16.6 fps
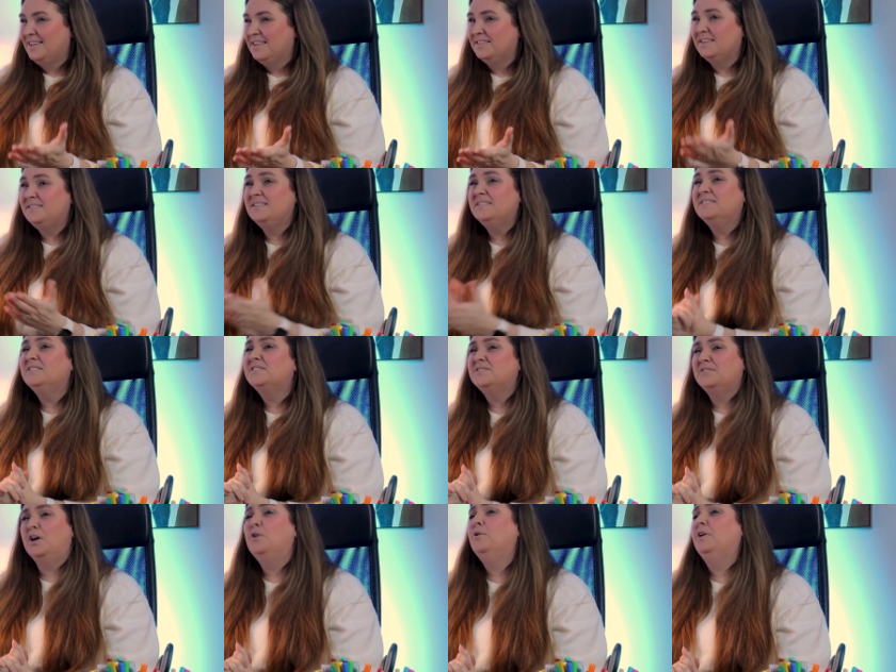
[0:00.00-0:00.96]
This is a
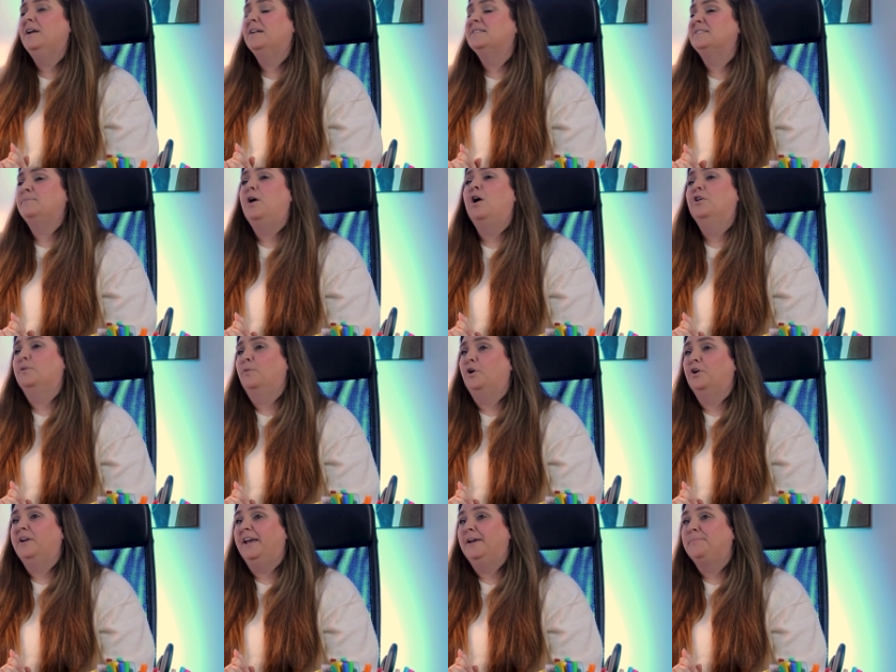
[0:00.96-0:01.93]
slower and smaller
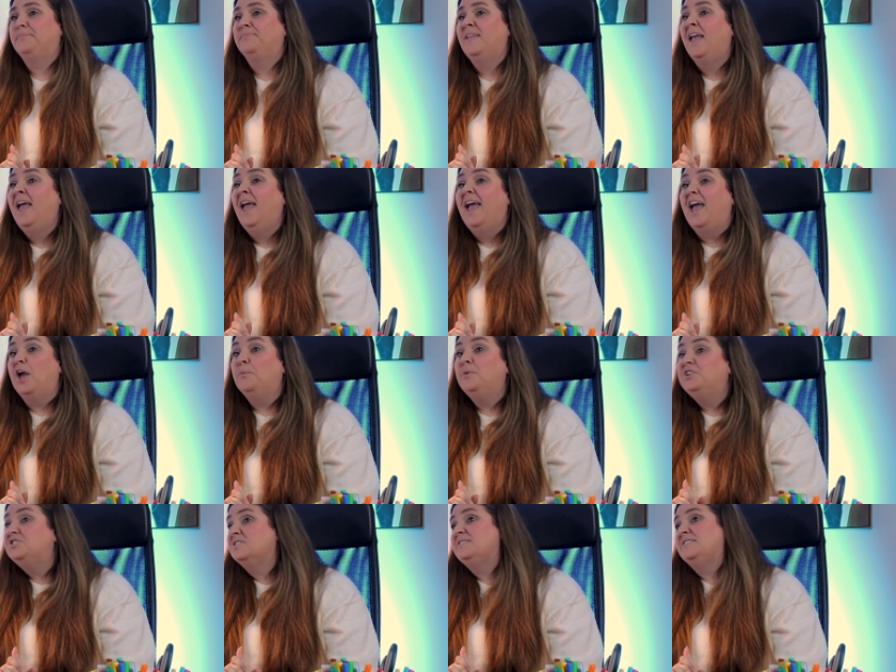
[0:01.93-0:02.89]
market, and we
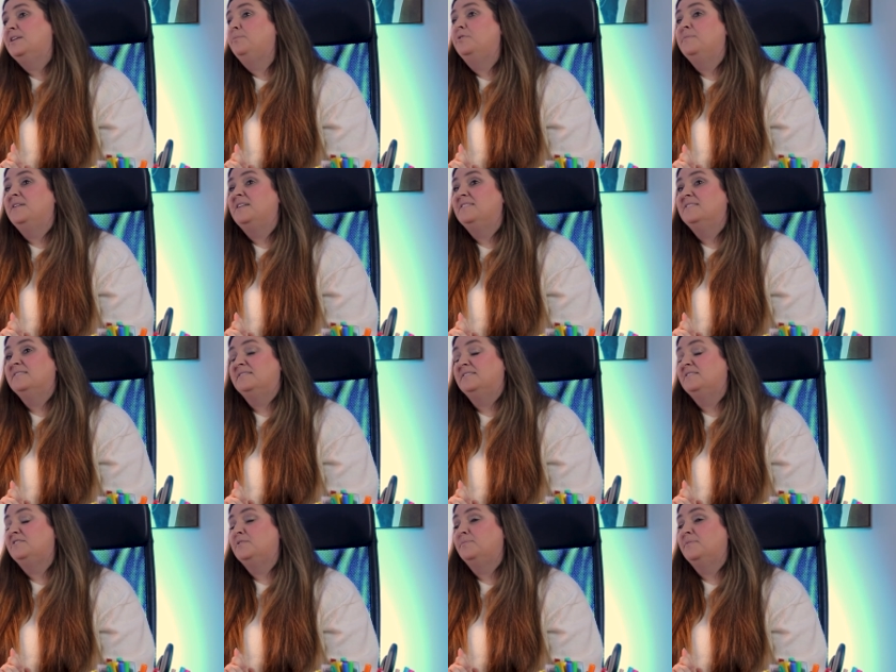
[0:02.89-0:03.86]
just implemented this
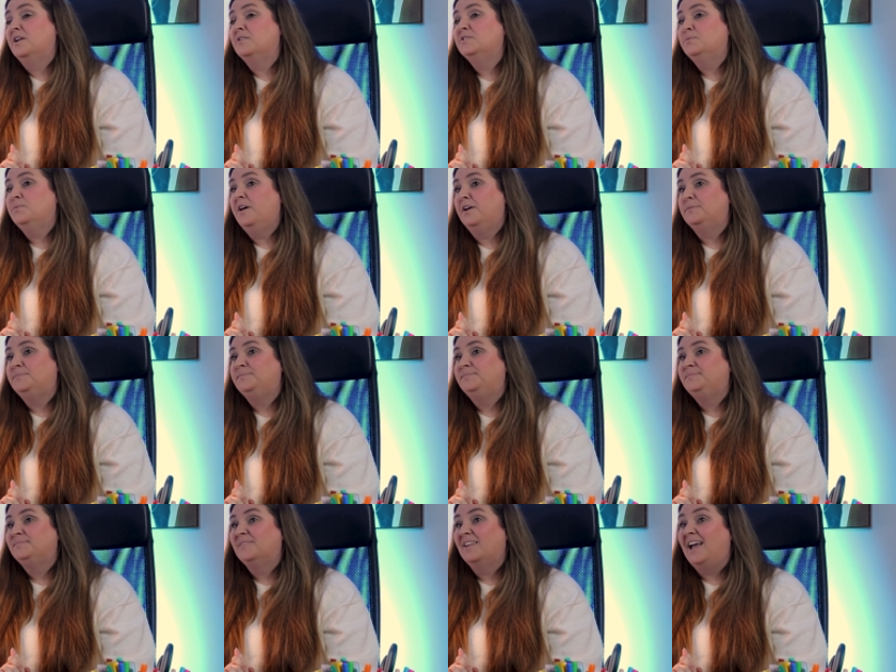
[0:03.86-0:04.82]
system there as well.
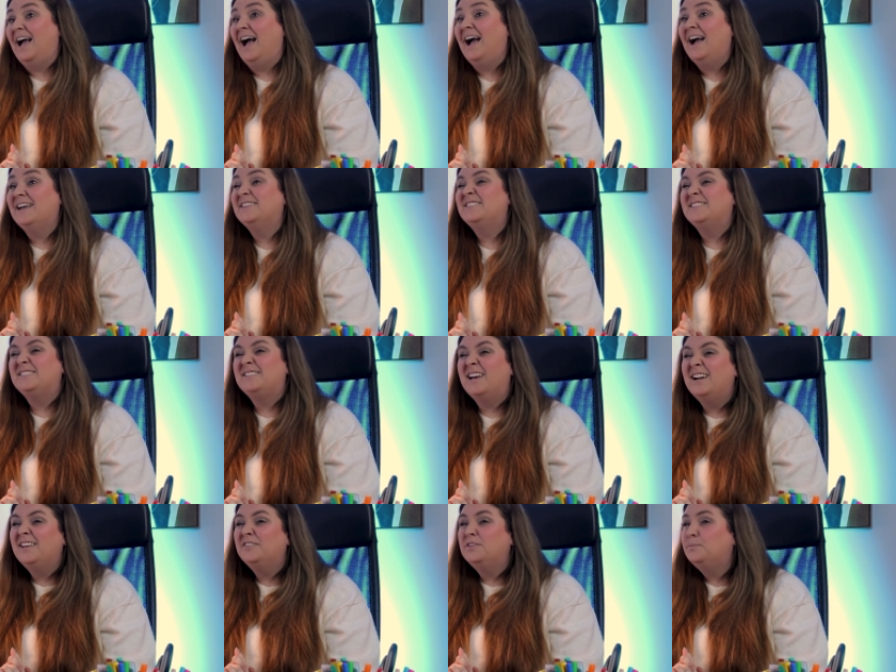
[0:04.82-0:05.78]
I
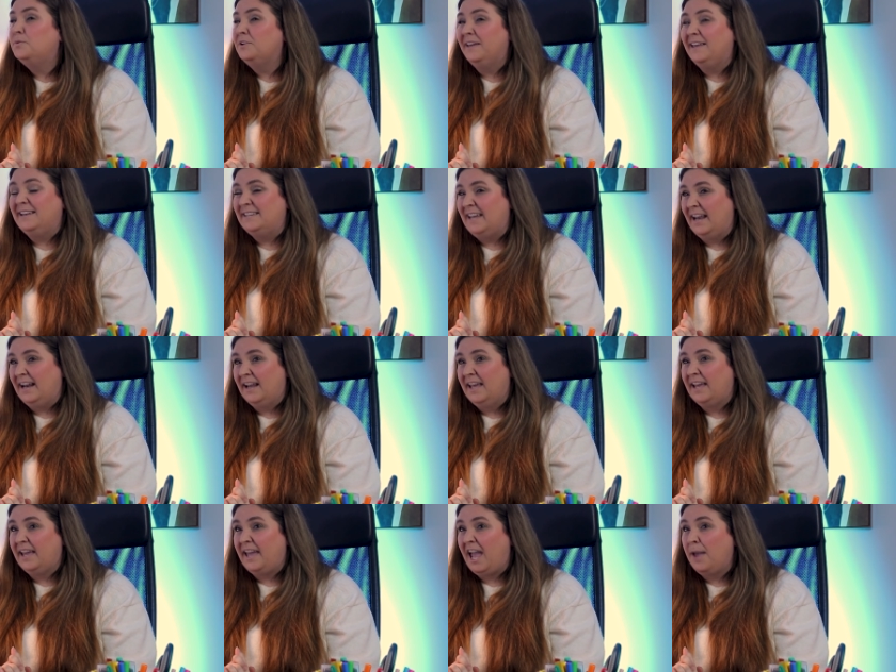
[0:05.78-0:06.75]
studied the booking data
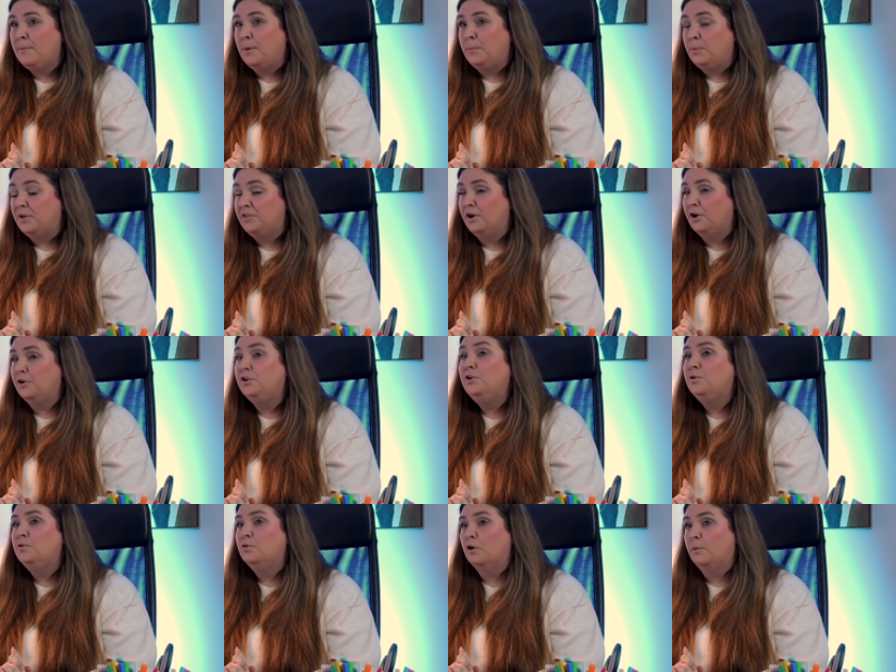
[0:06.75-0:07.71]
and came up with our
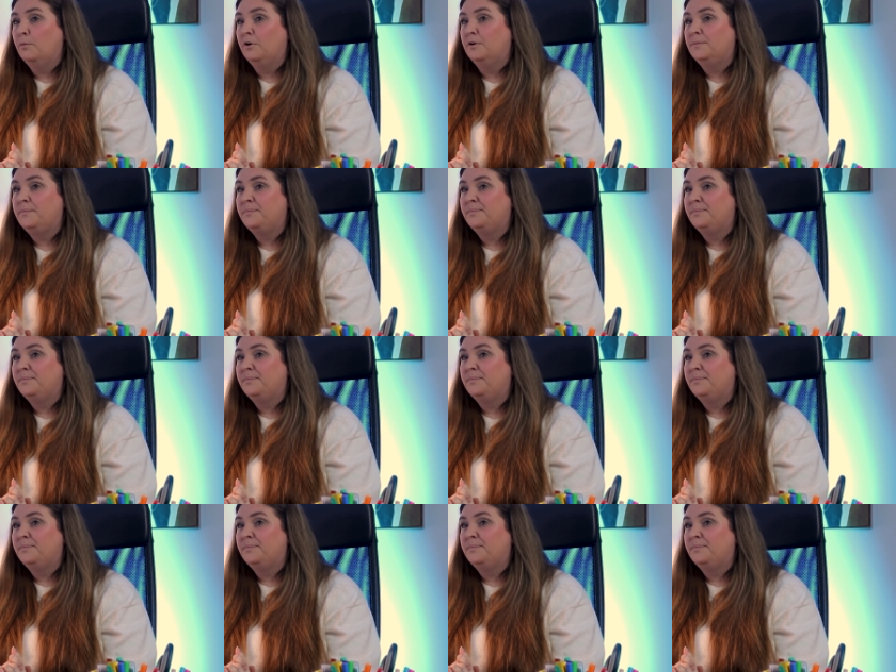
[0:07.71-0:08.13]
new normal.